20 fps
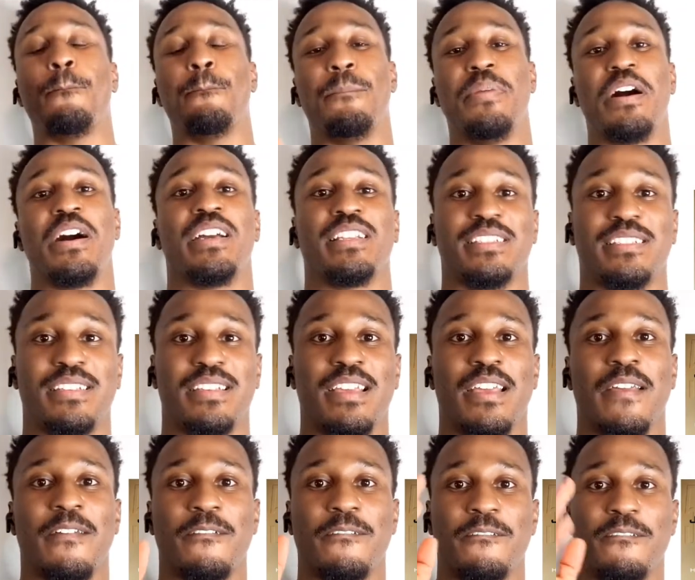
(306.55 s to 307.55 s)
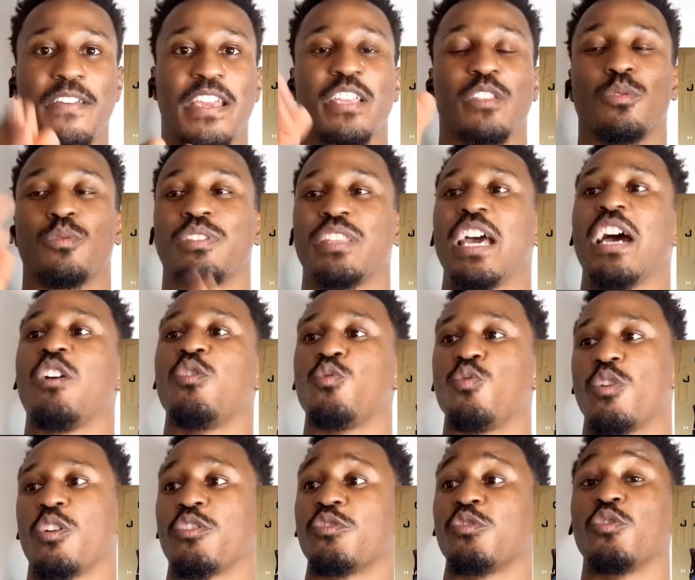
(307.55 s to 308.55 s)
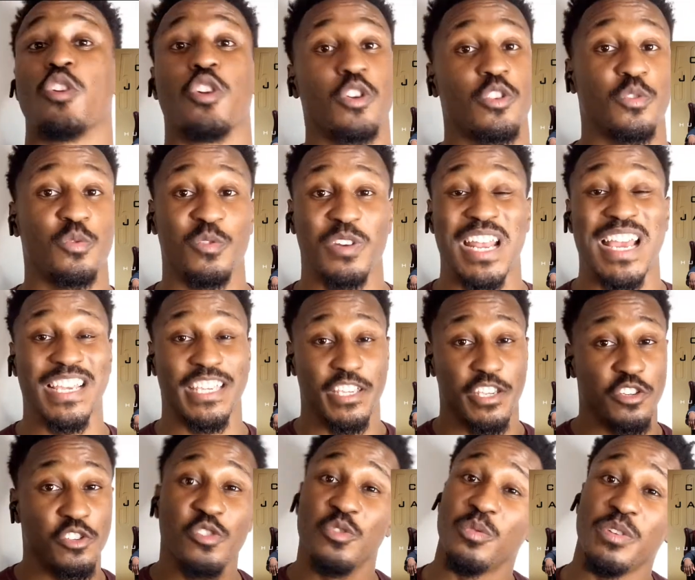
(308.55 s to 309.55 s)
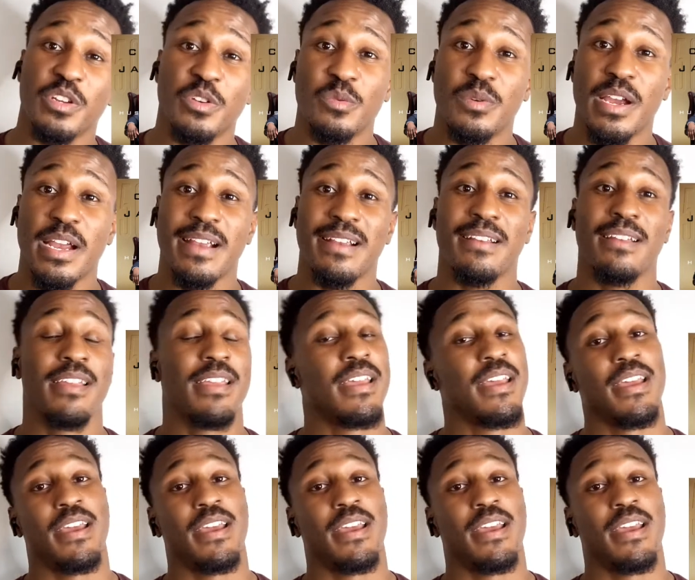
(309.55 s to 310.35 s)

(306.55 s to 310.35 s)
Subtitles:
but faith without works on earth will not get you anywhere.